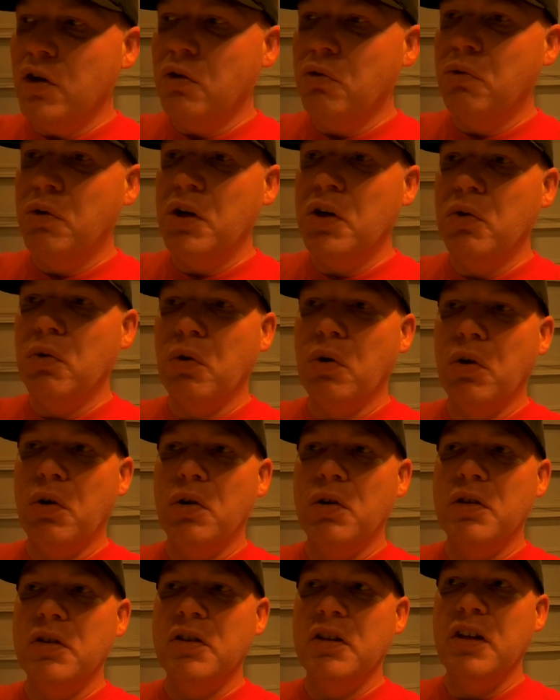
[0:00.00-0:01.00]

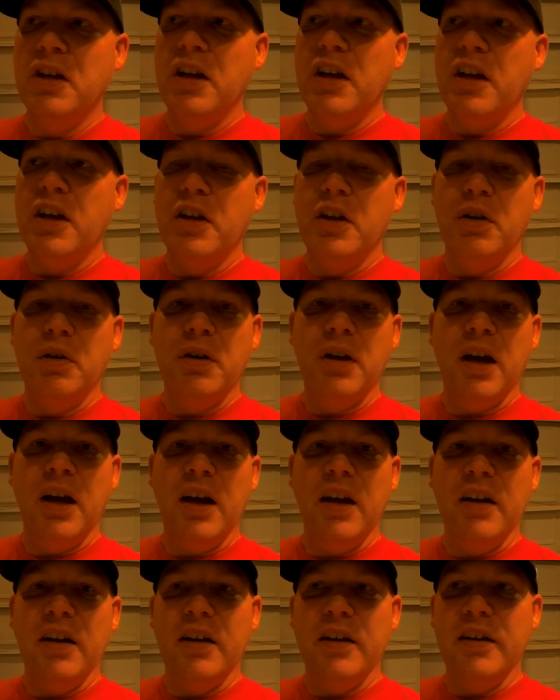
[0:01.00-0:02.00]
recourse. You're
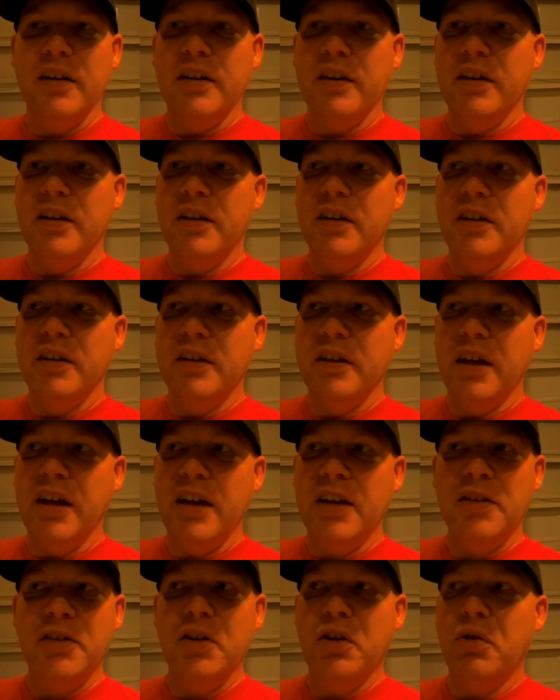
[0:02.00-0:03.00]
kind
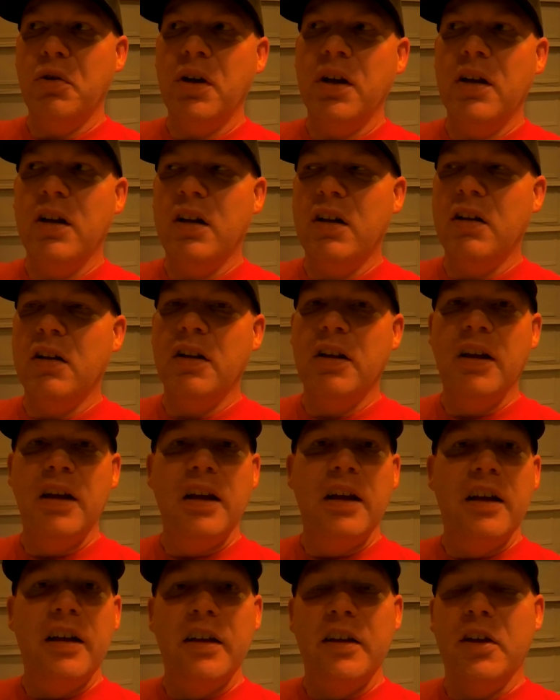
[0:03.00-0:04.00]
of SOL,
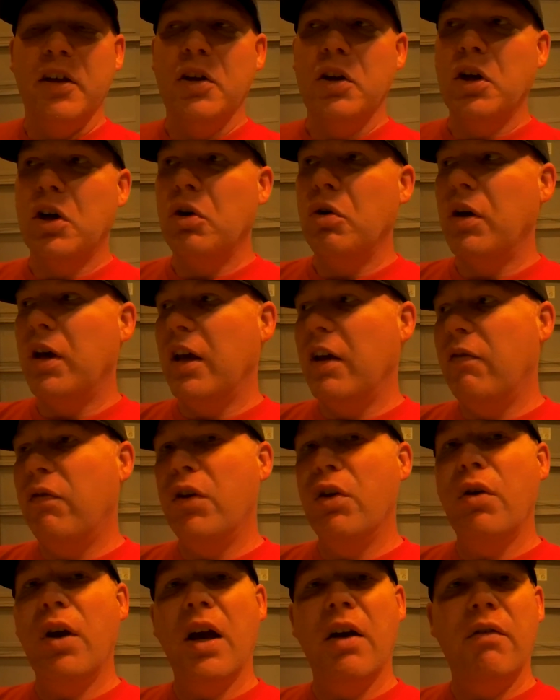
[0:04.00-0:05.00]
if
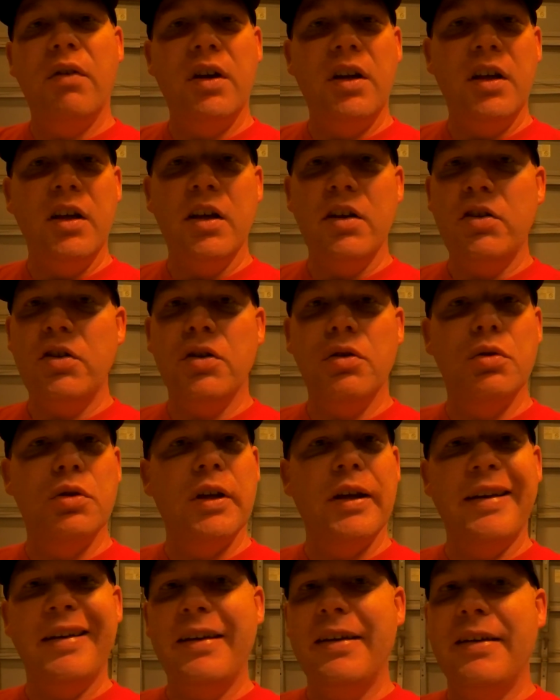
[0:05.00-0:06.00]
you have any issues.
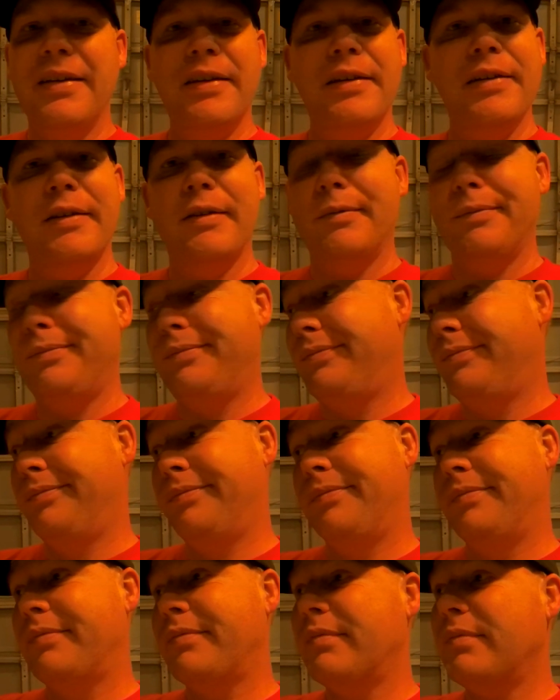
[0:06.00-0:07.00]
And
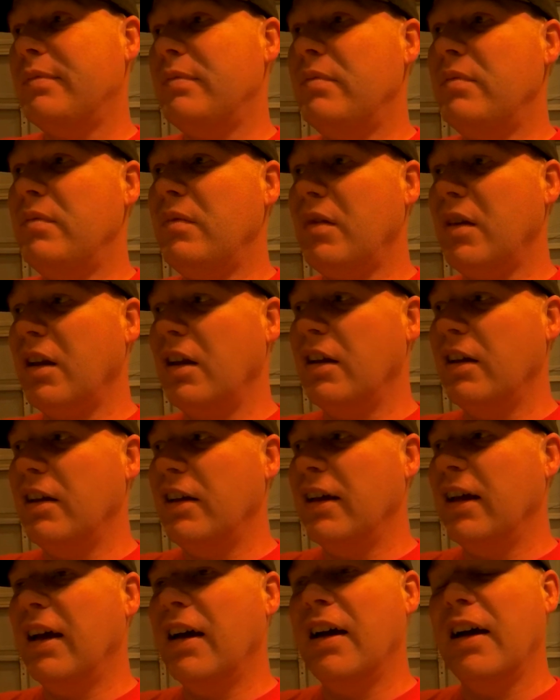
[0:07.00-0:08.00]

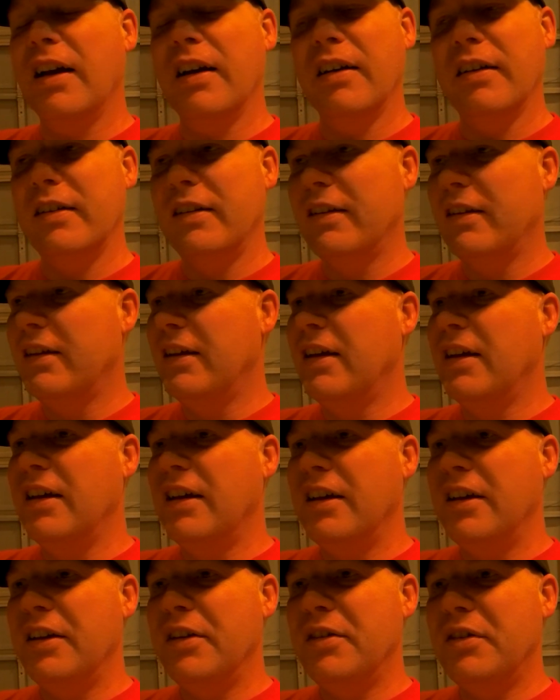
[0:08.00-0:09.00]
God,
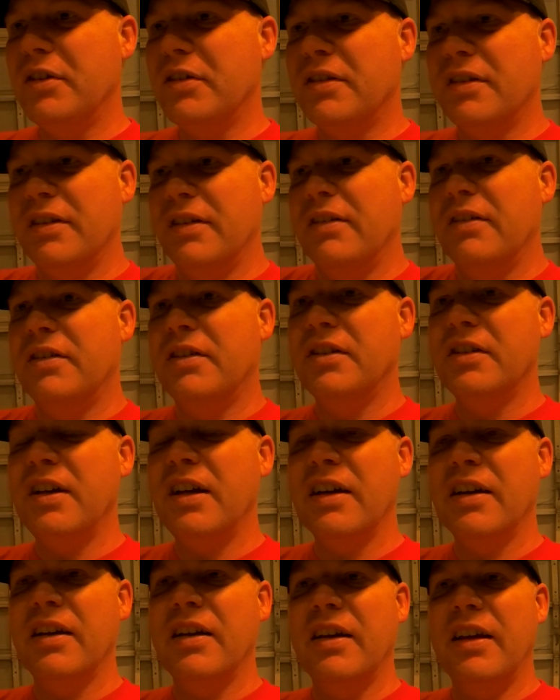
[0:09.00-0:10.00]
you're just
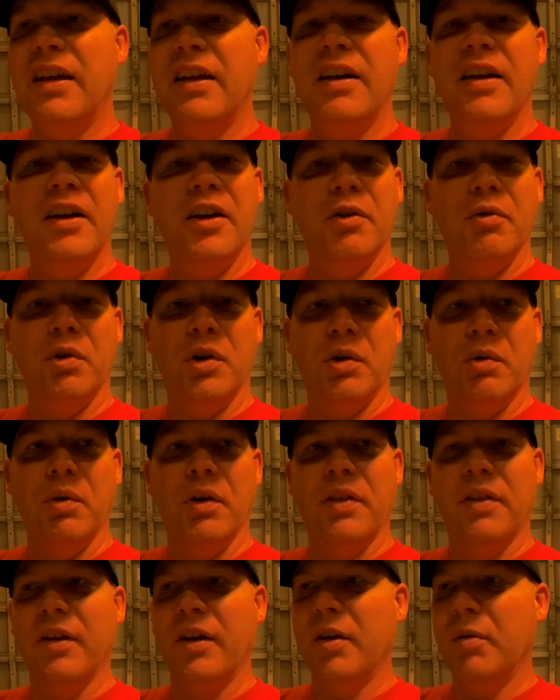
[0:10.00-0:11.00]
not going to get anywhere
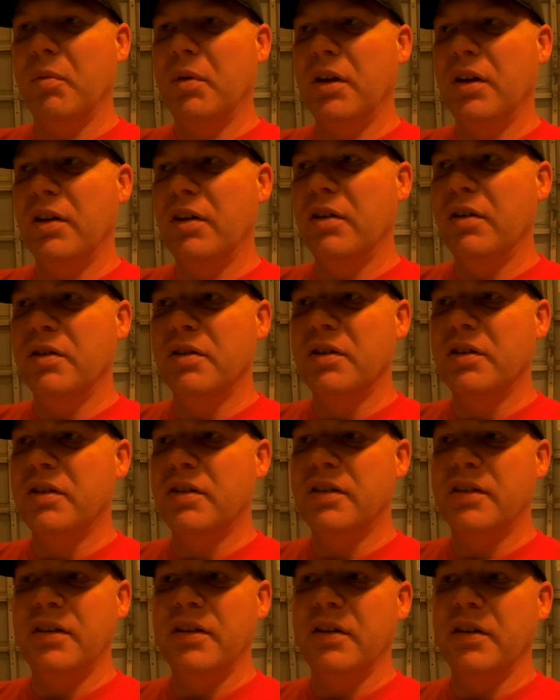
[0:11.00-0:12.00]
with them, and you're
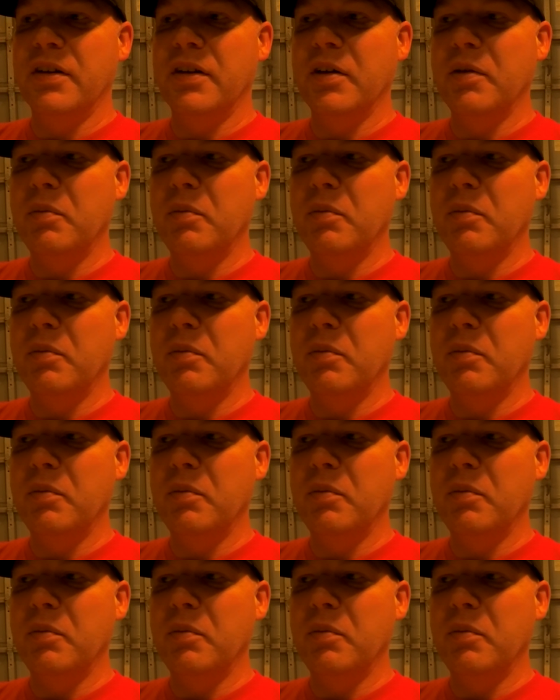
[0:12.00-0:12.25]
going